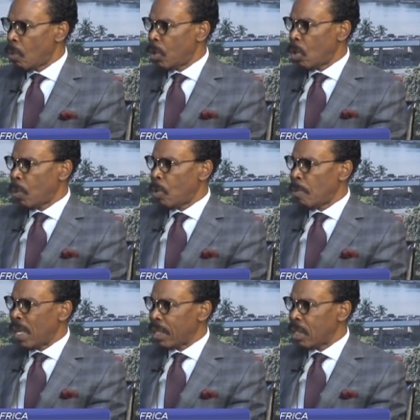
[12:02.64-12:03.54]
opening up
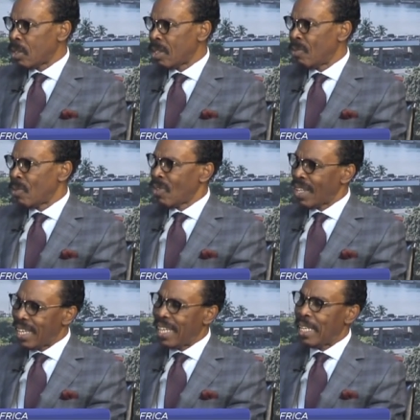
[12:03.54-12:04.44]
markets,
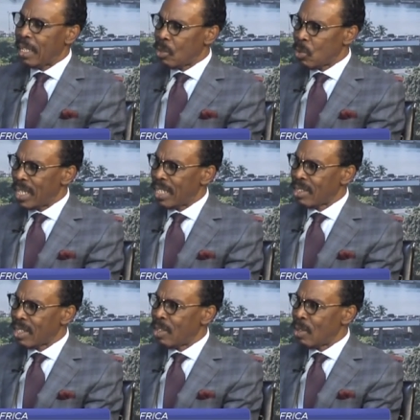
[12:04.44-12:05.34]
and to a large
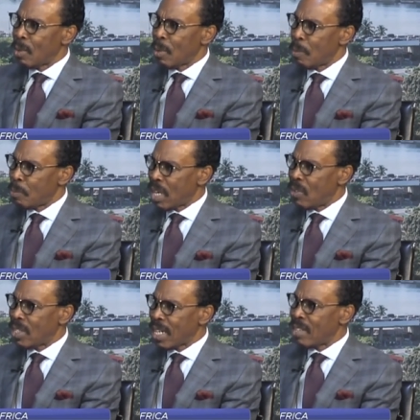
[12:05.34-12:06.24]
extent,
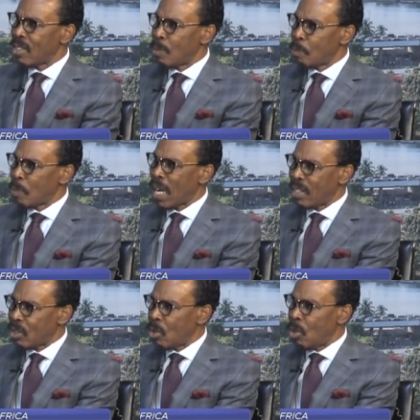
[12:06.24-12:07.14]
privatizing
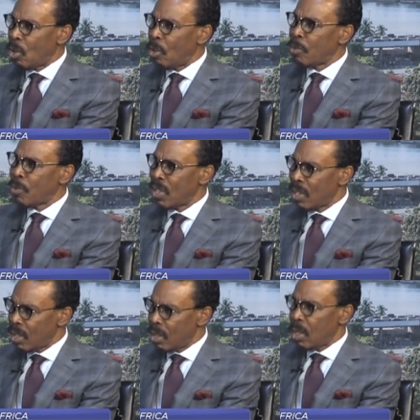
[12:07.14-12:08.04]
part of
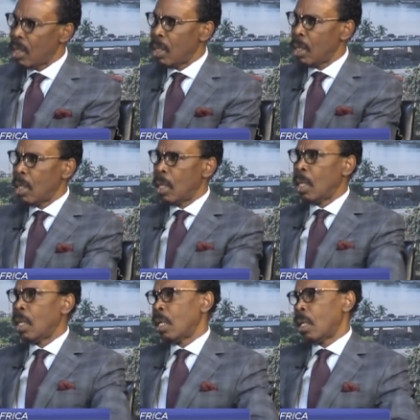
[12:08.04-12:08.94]
the
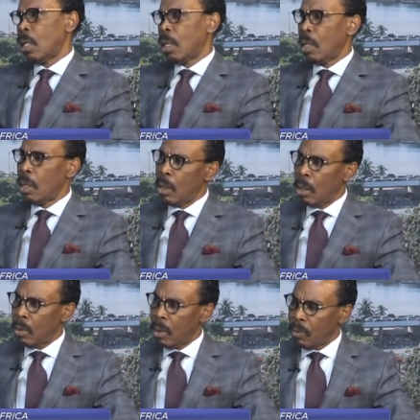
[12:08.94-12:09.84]

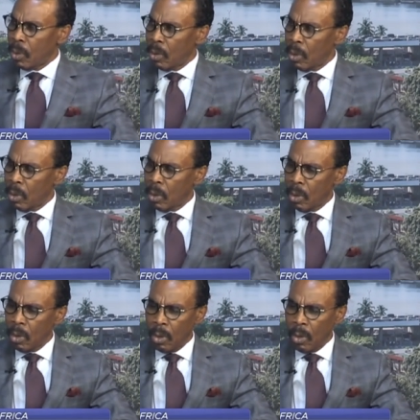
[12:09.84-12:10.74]
uh, of,
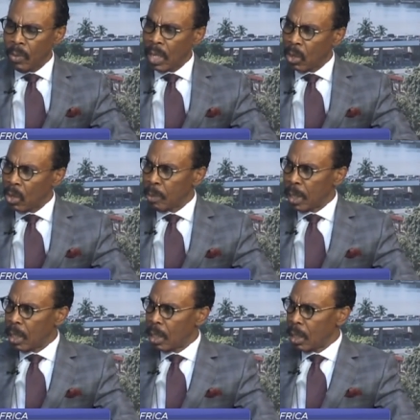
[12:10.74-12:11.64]
of, the
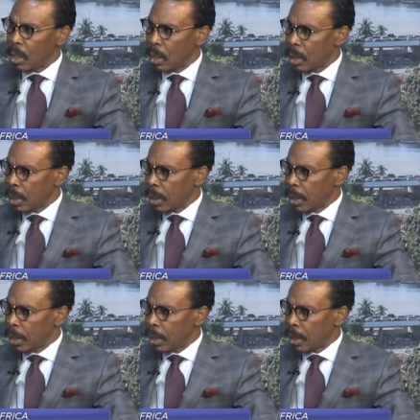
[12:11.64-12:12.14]
economy. All